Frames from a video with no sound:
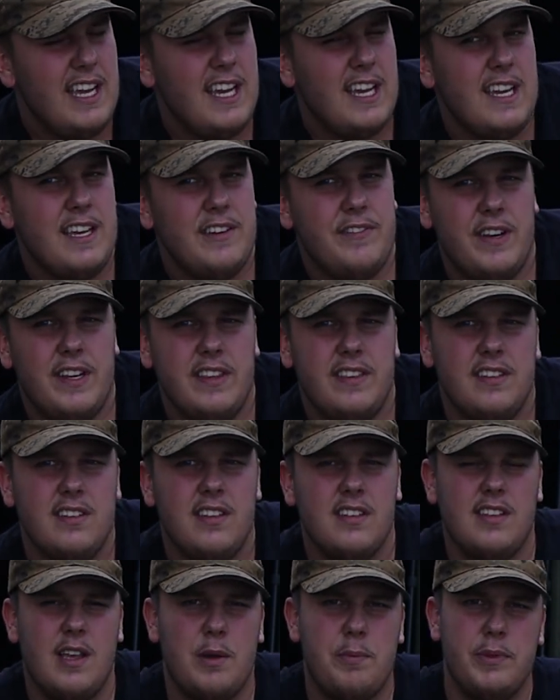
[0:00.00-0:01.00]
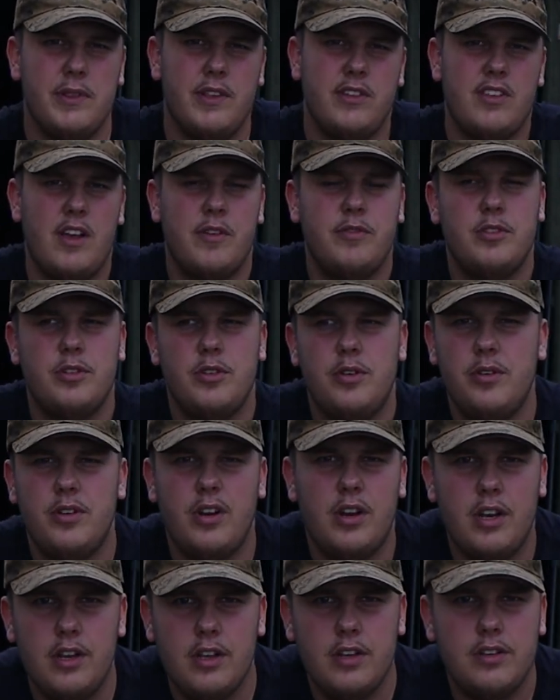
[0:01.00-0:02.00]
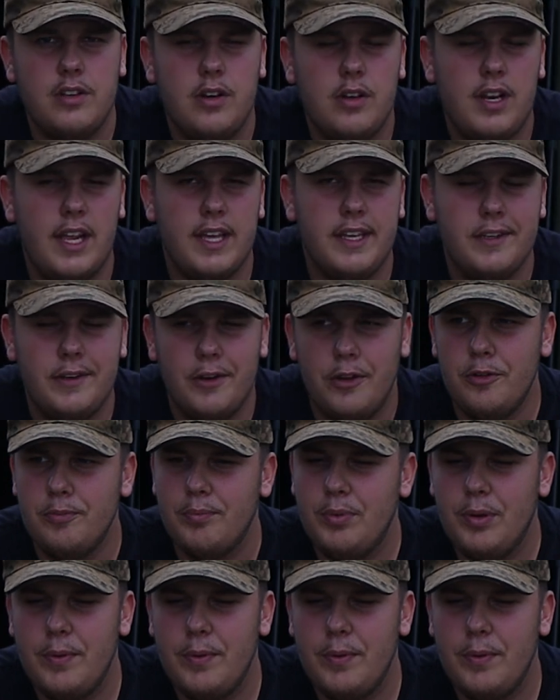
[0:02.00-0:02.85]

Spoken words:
If anything does happen this afternoon, I'll let you know.